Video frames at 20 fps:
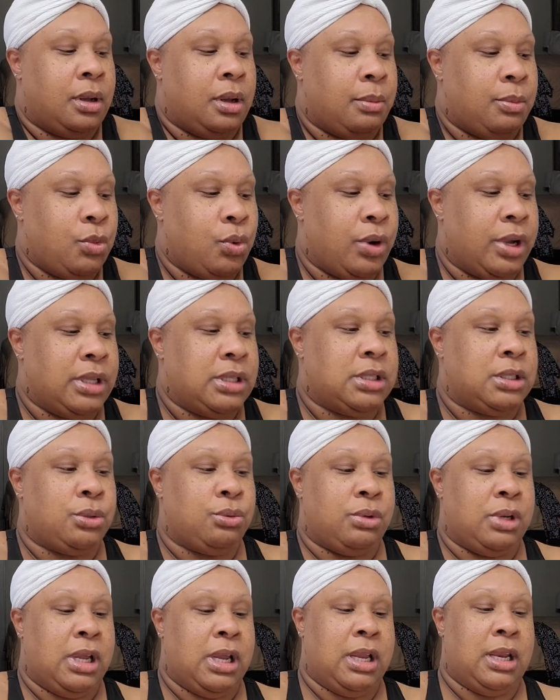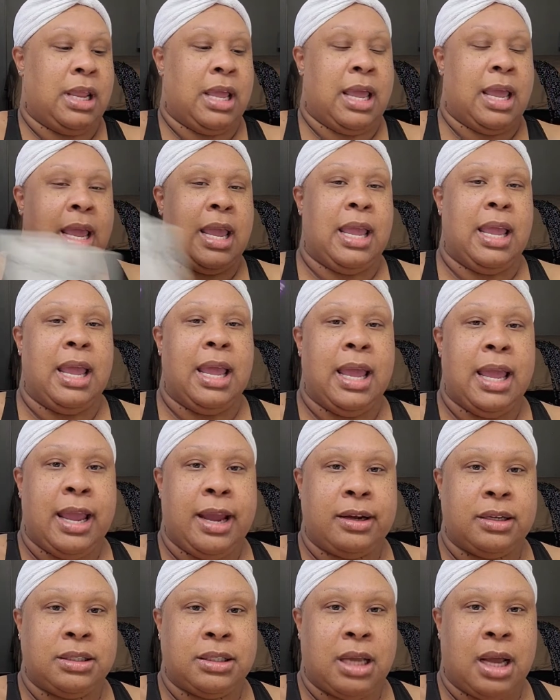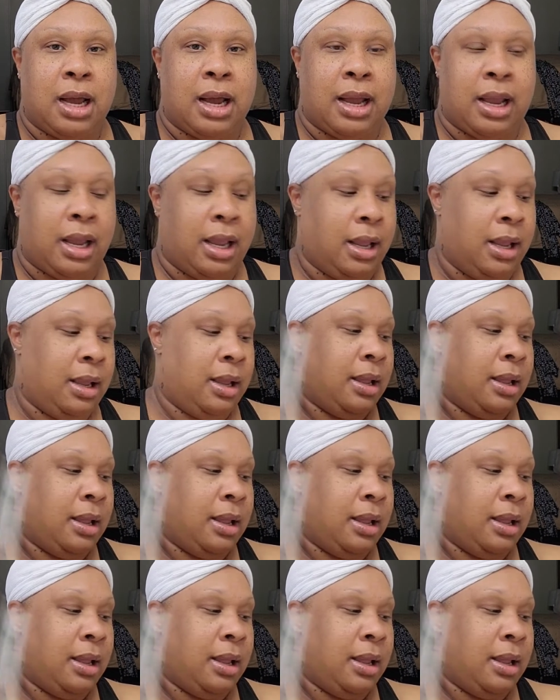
I'm going to need a hair tie.